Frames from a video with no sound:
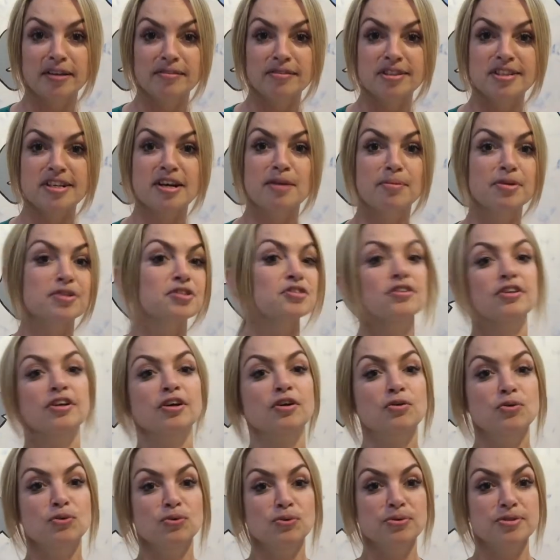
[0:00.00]
the damage that it
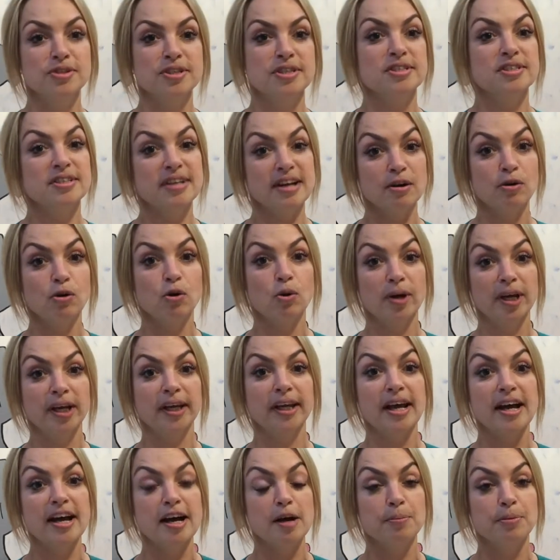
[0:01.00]
causes and how quick
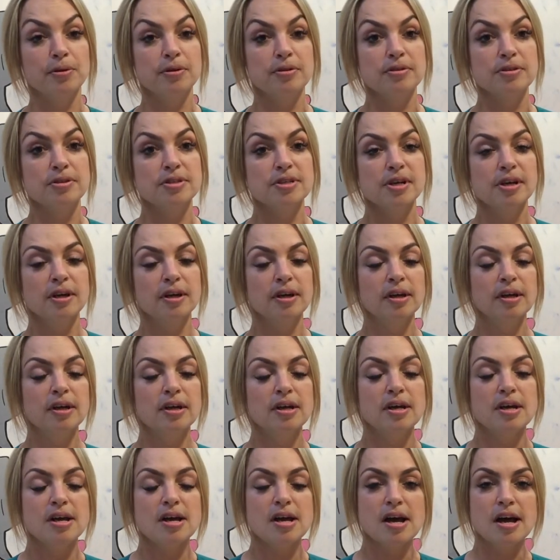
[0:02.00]
it happens.
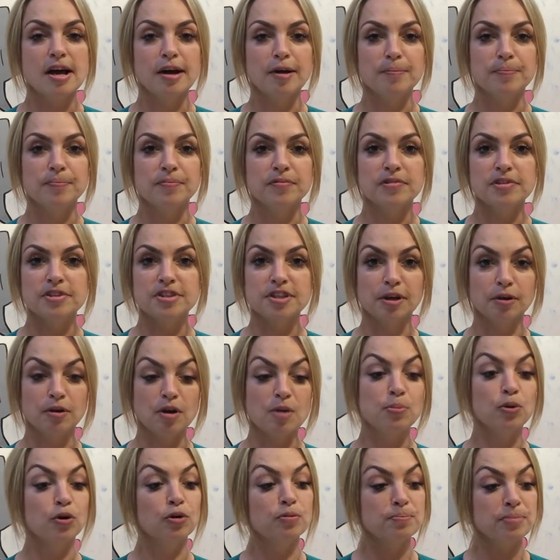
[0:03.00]
So a
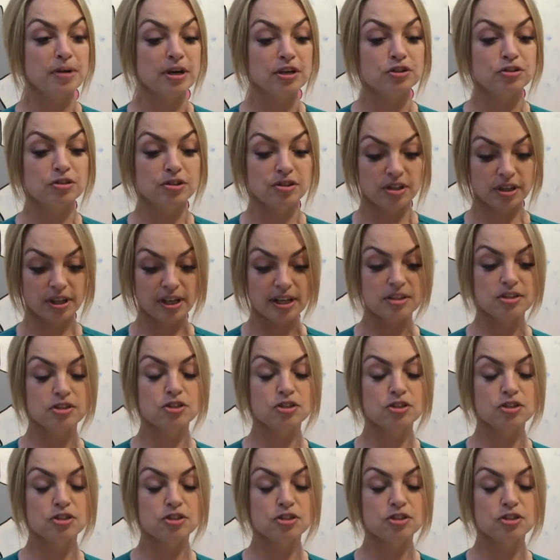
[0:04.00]
button battery that gets